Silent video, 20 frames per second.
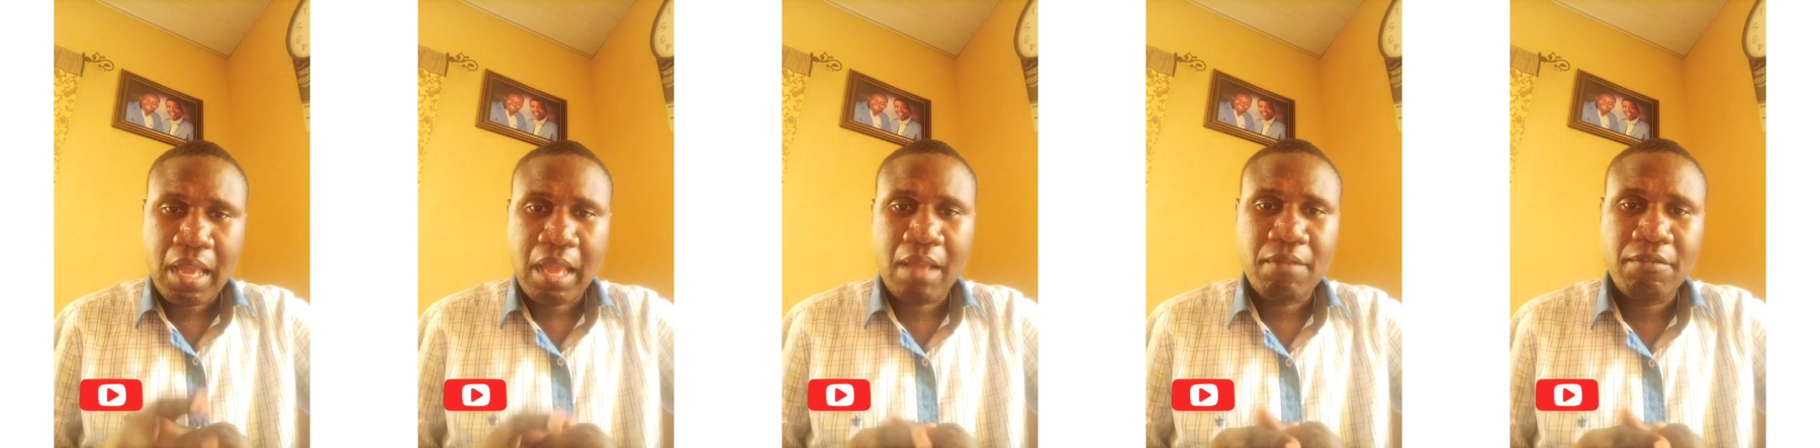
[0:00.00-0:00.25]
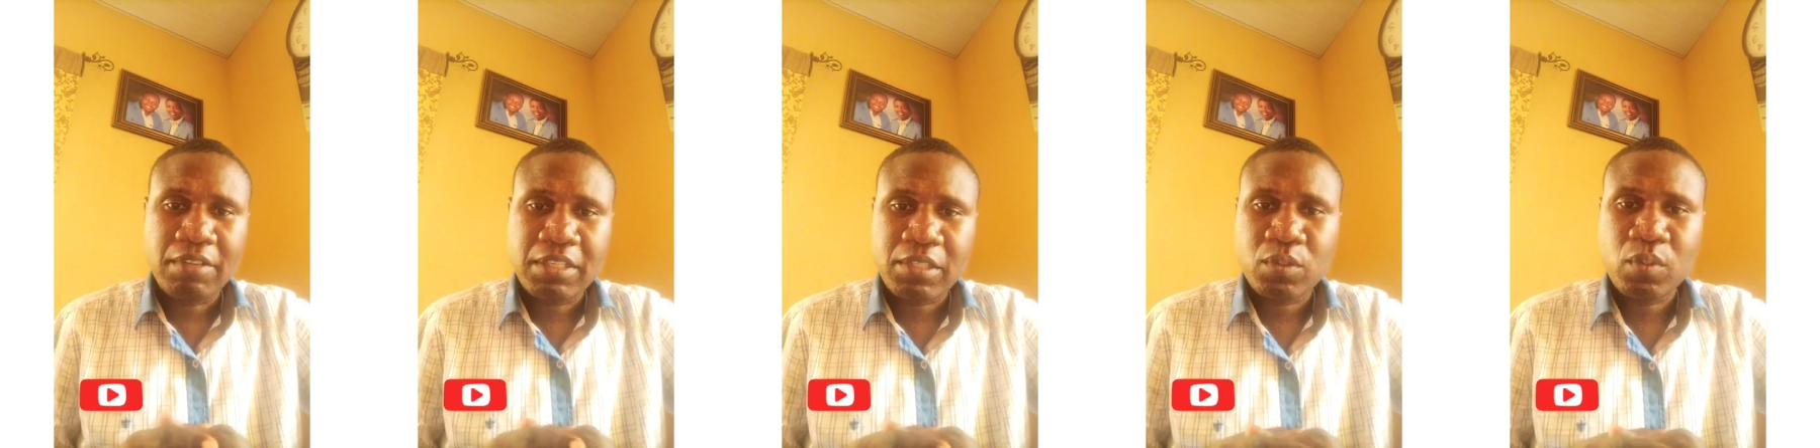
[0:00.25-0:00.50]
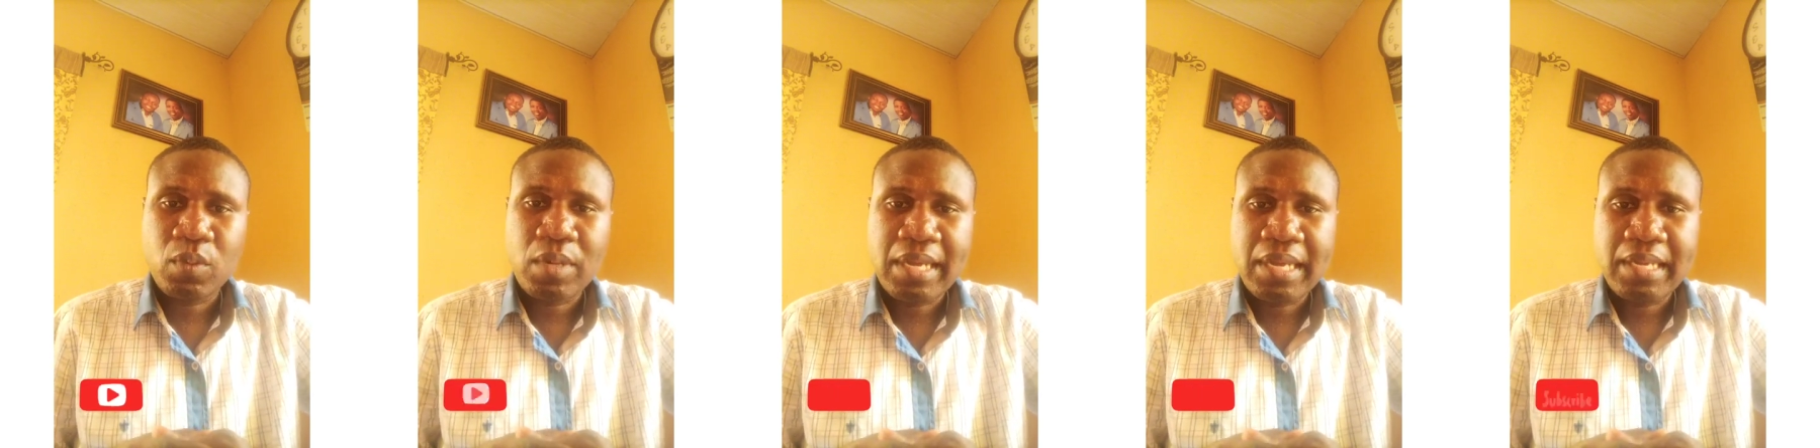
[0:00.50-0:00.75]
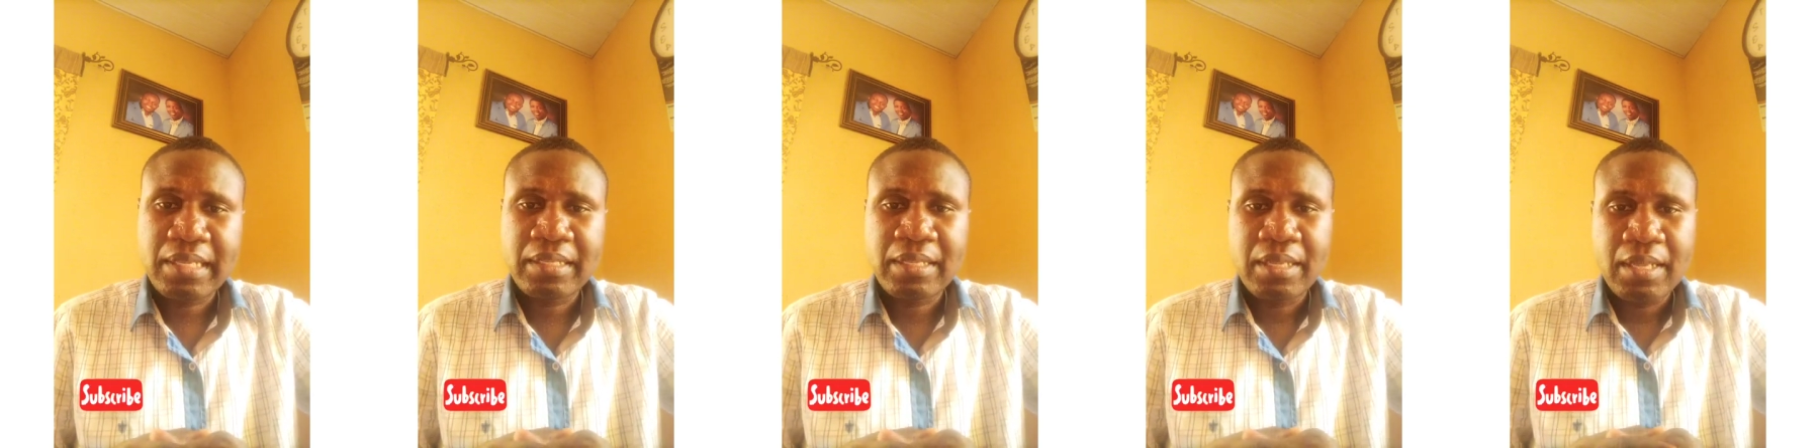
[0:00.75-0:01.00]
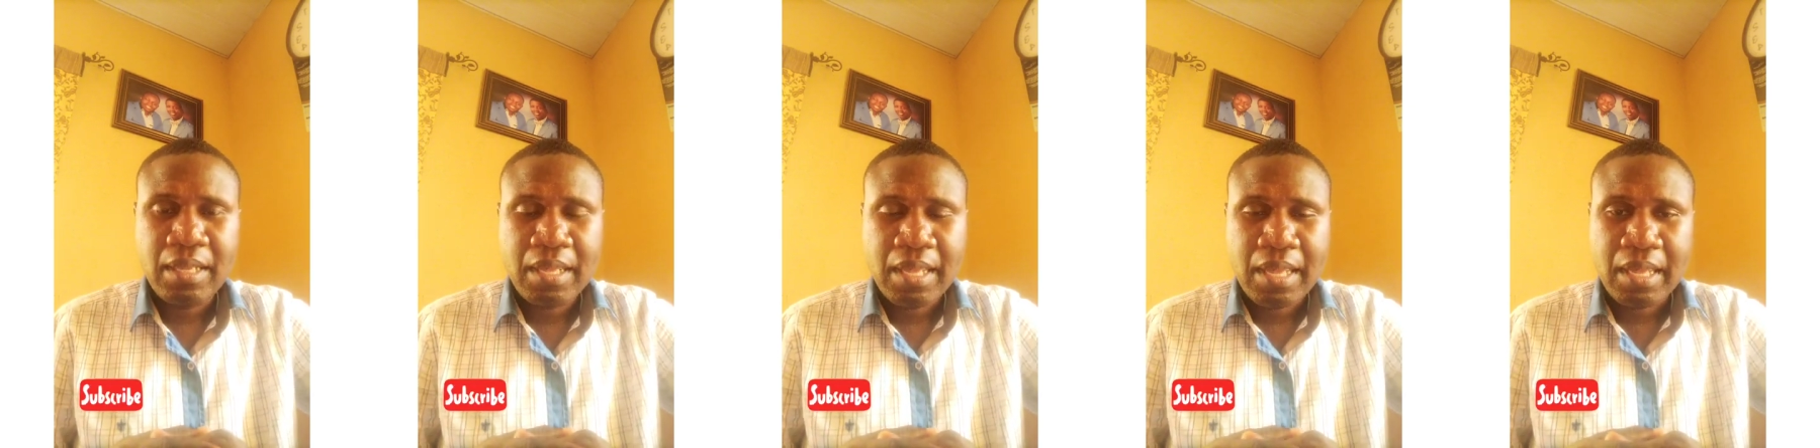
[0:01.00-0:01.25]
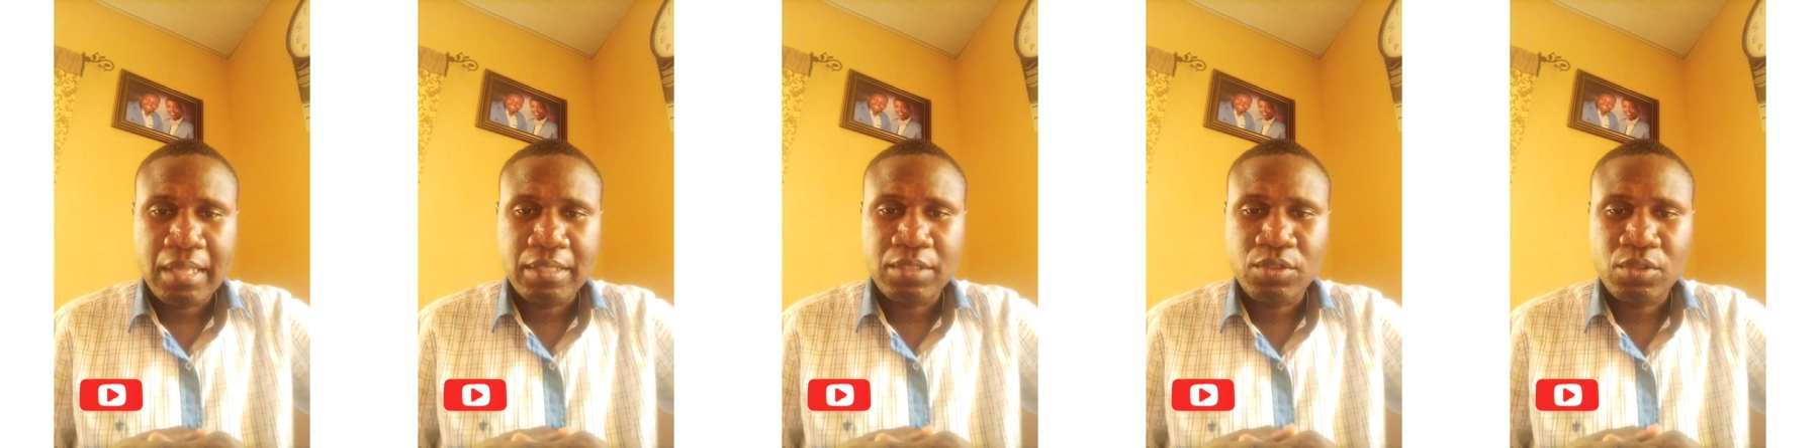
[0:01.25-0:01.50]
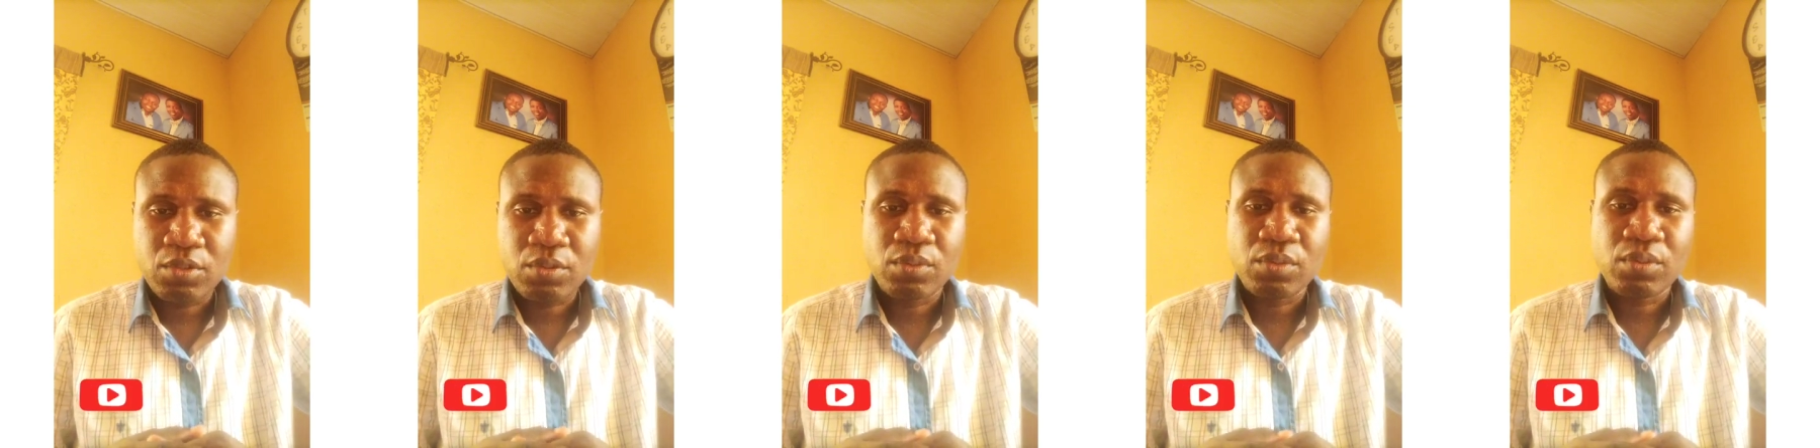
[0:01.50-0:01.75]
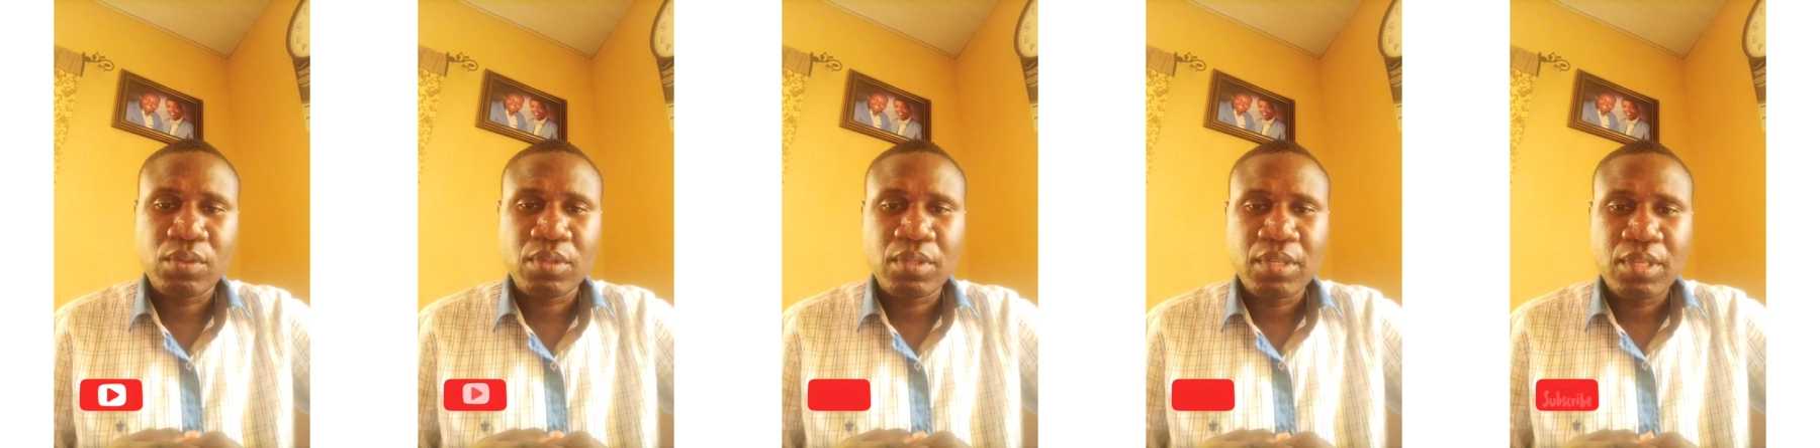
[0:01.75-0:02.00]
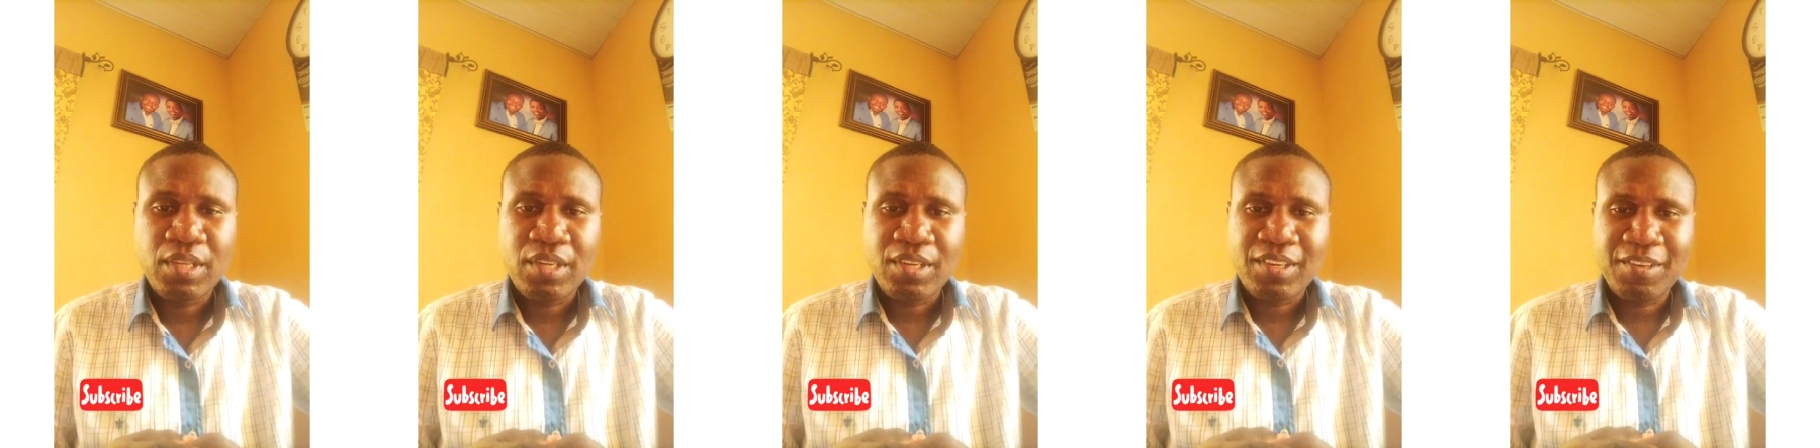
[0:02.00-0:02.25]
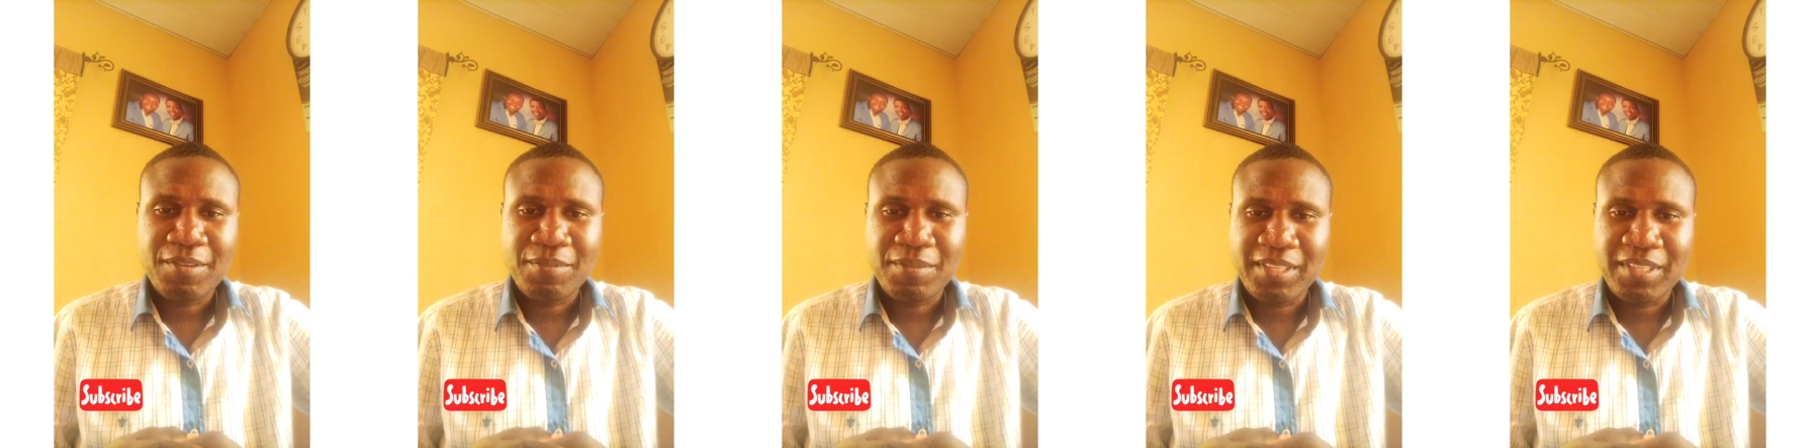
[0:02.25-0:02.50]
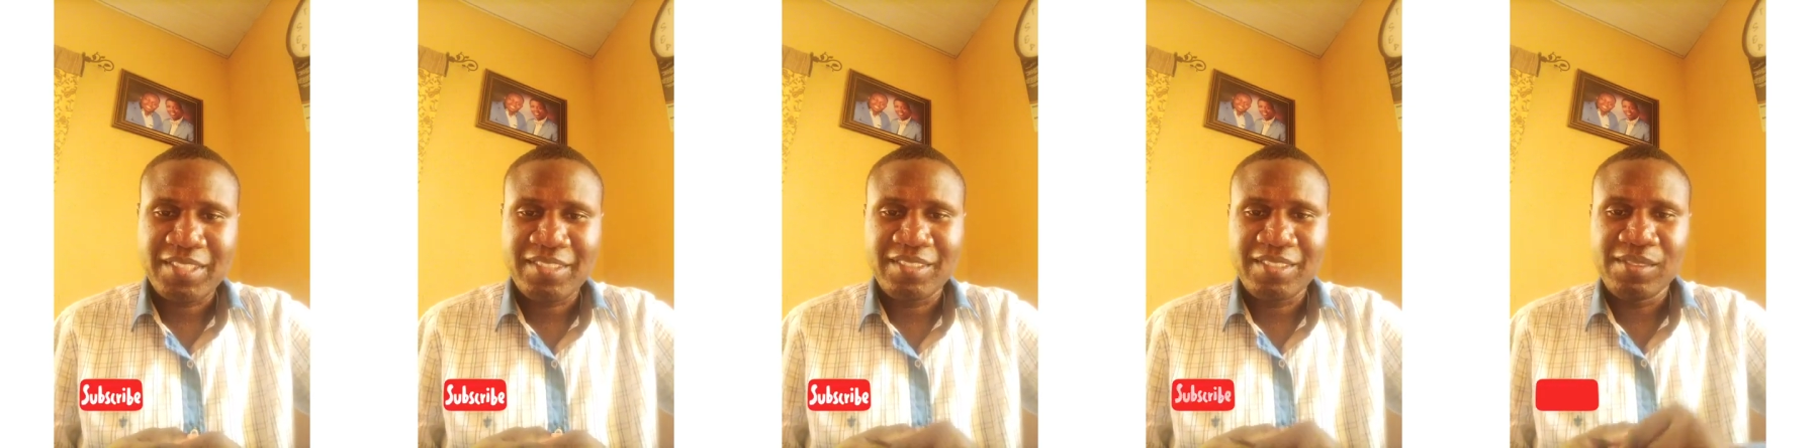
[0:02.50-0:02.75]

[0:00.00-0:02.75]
and verse 1 and 2. God bless